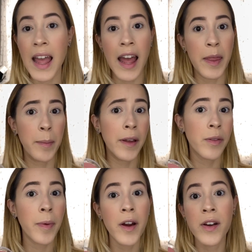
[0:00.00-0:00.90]
And the
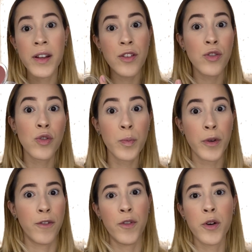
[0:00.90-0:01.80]
best part, it's
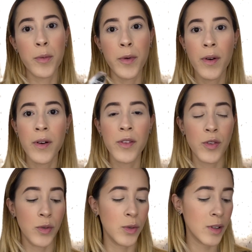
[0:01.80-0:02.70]
super affordable
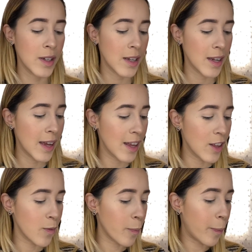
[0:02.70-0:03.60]
too.
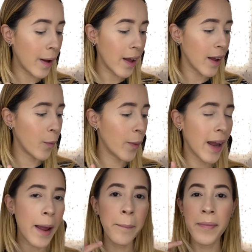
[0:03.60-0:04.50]
But what
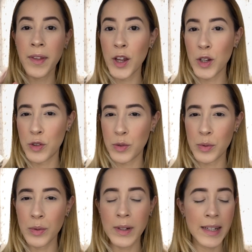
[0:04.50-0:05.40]
I'm gonna
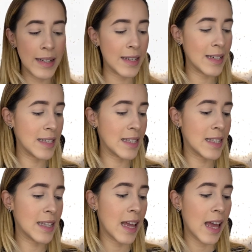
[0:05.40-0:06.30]
do
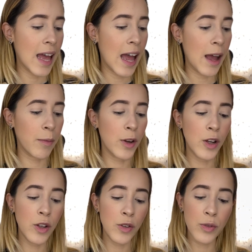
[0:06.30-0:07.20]
is I'm
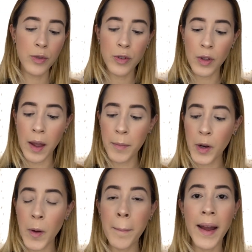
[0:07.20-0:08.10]
gonna
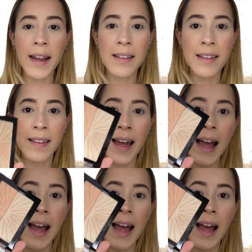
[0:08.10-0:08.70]
go back into that